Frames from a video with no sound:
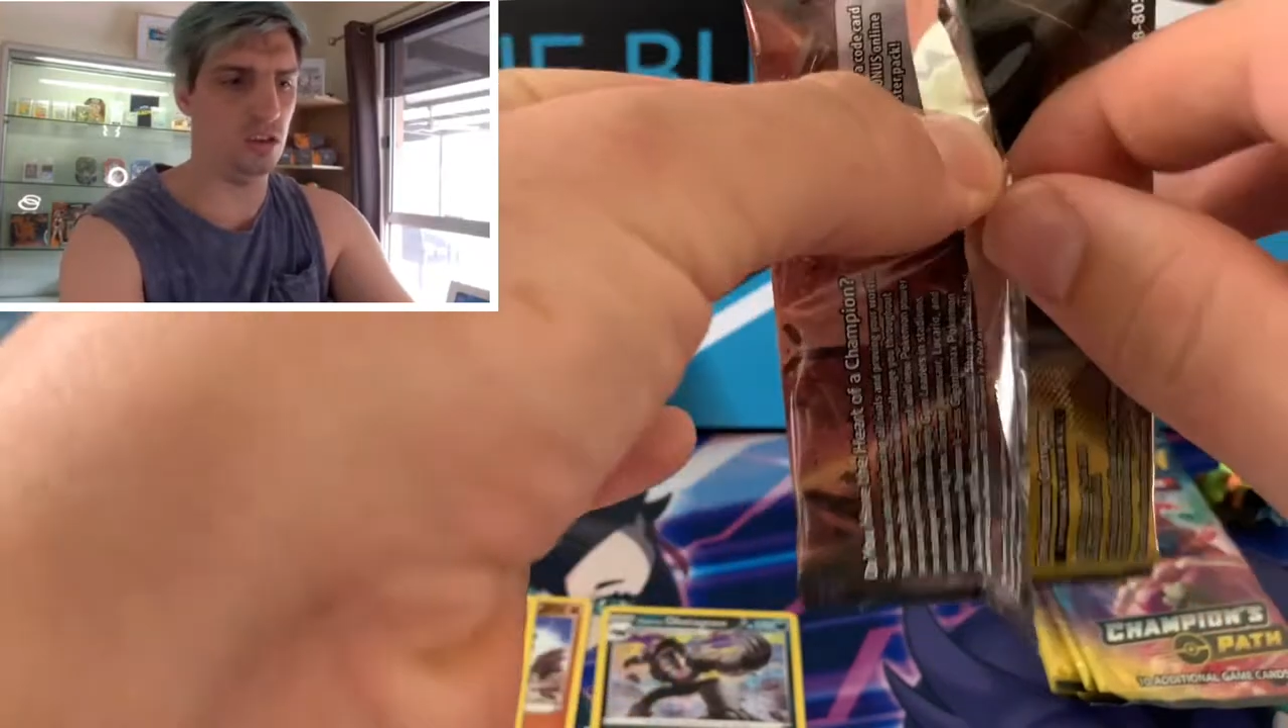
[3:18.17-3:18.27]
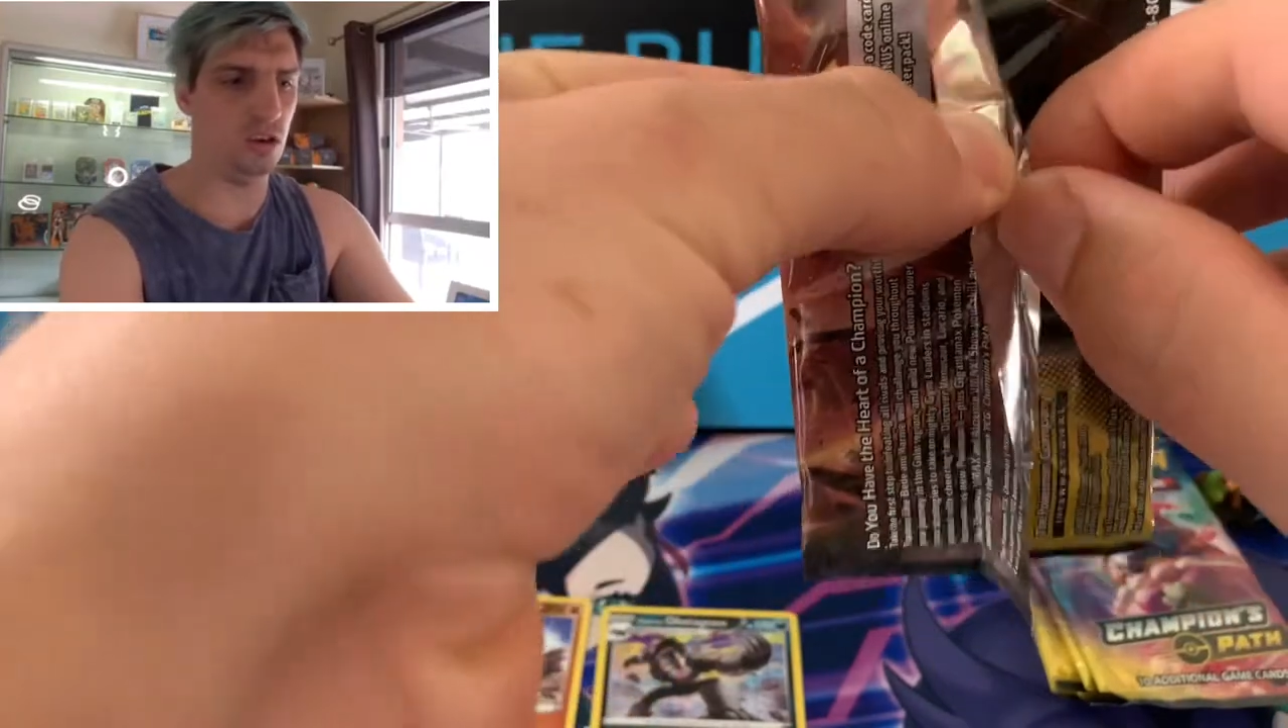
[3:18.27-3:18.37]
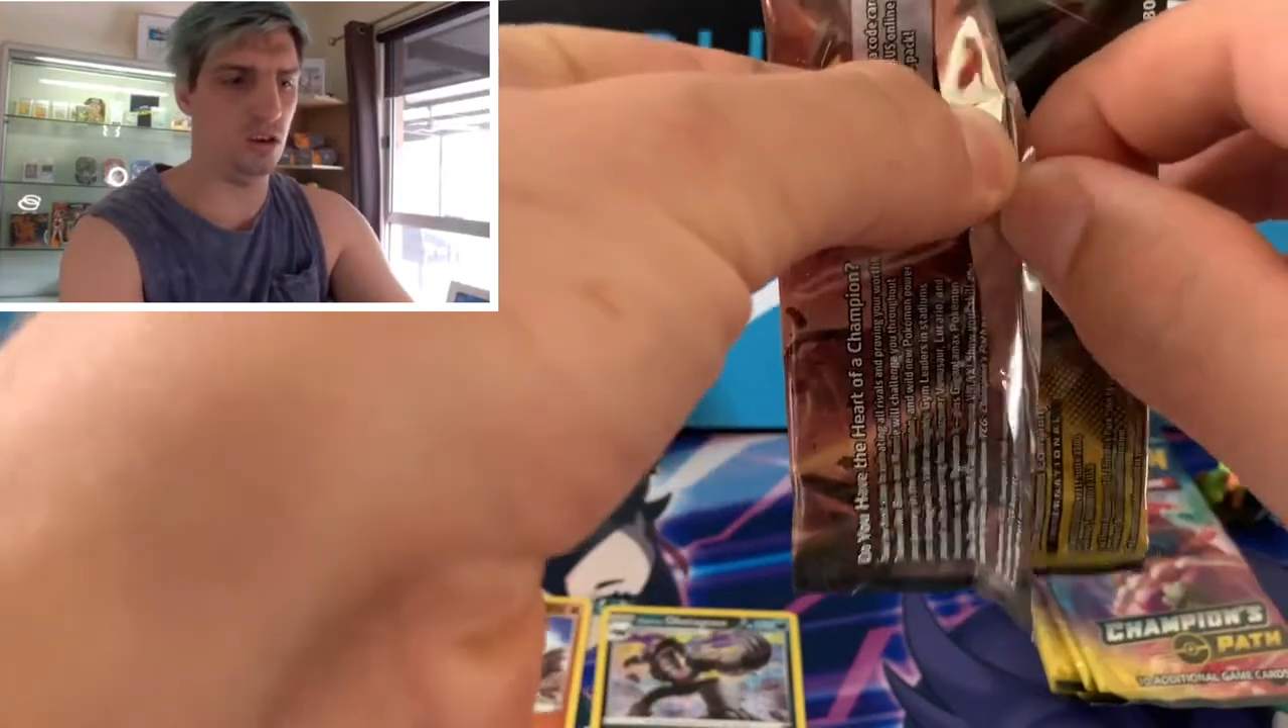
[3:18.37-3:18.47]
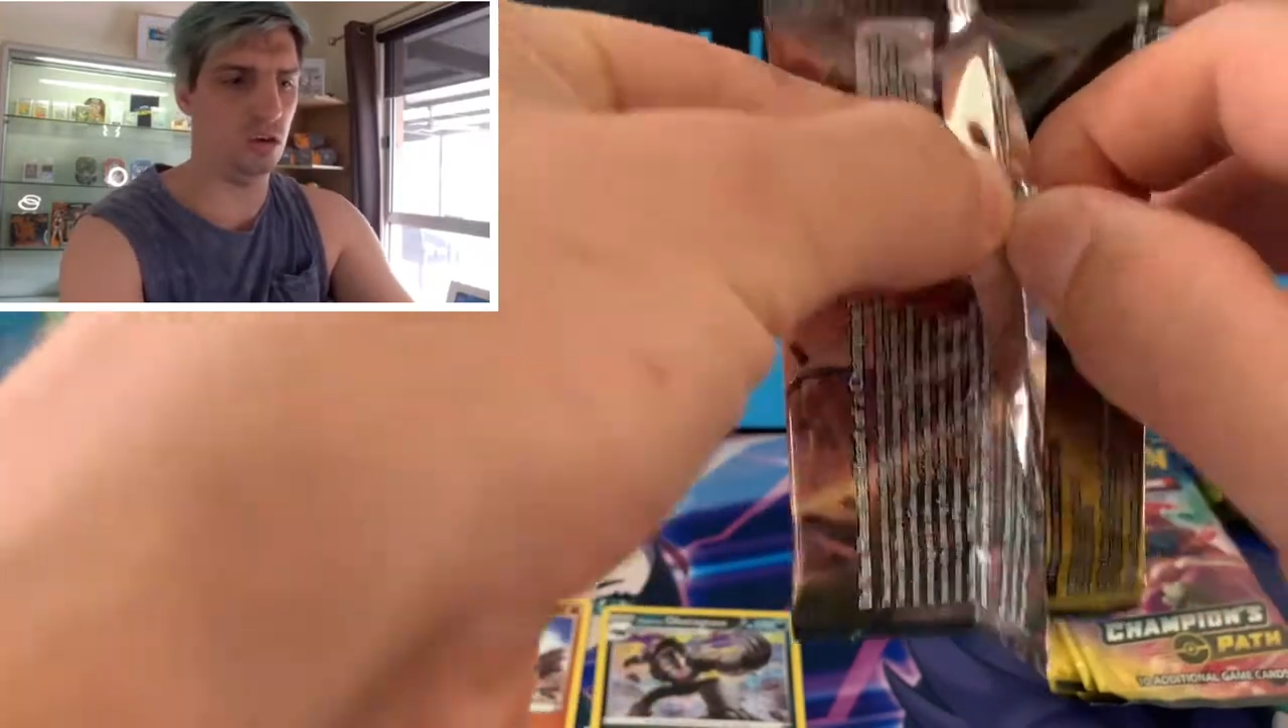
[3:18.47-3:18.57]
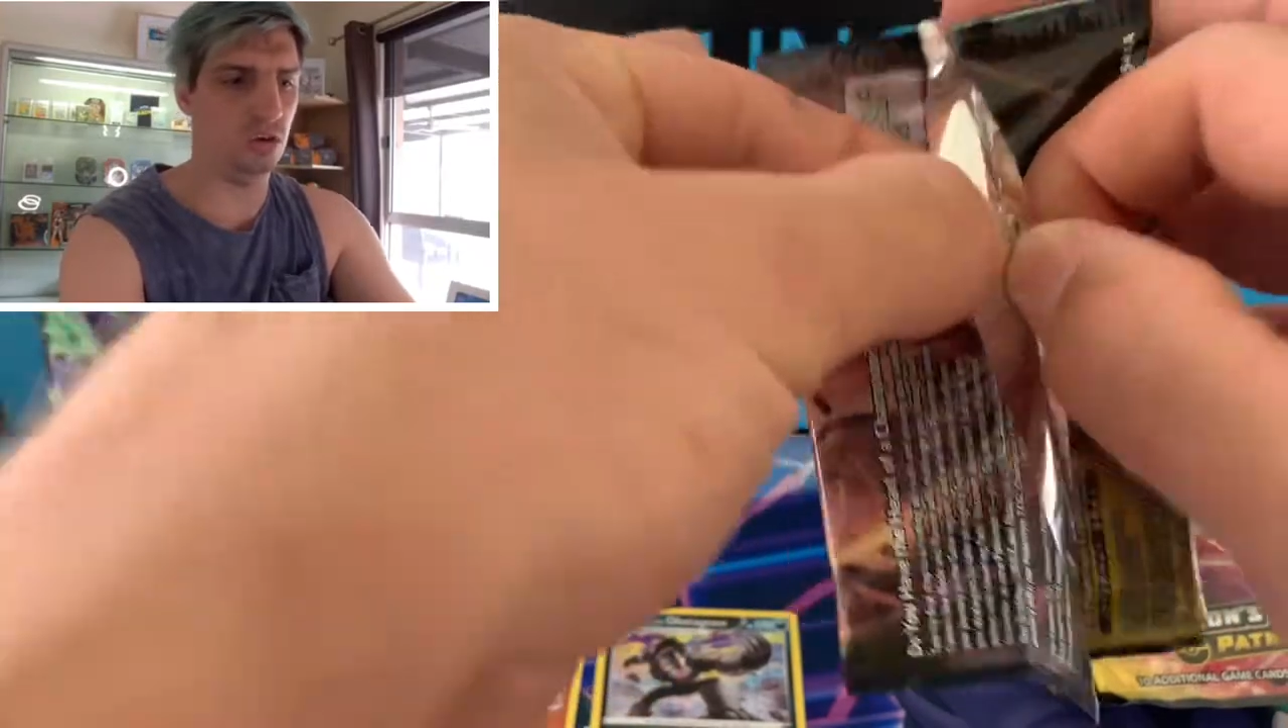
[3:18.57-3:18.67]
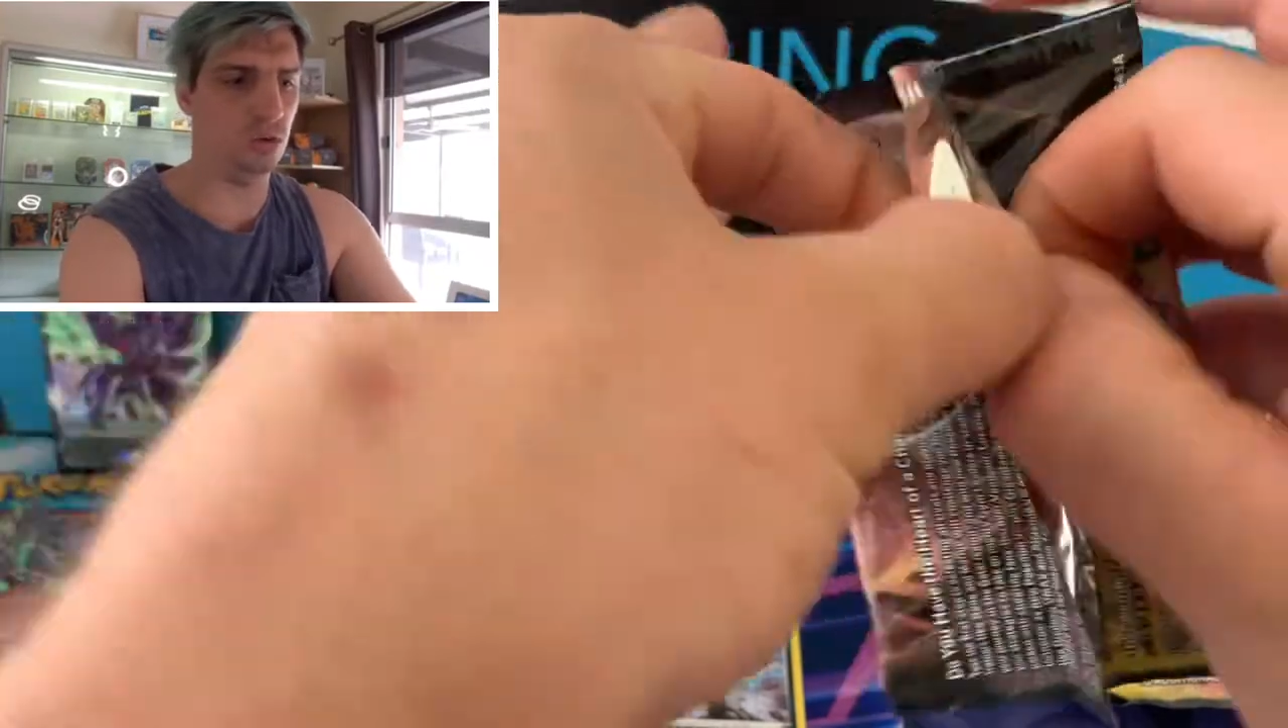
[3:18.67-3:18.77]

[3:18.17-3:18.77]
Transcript: gold or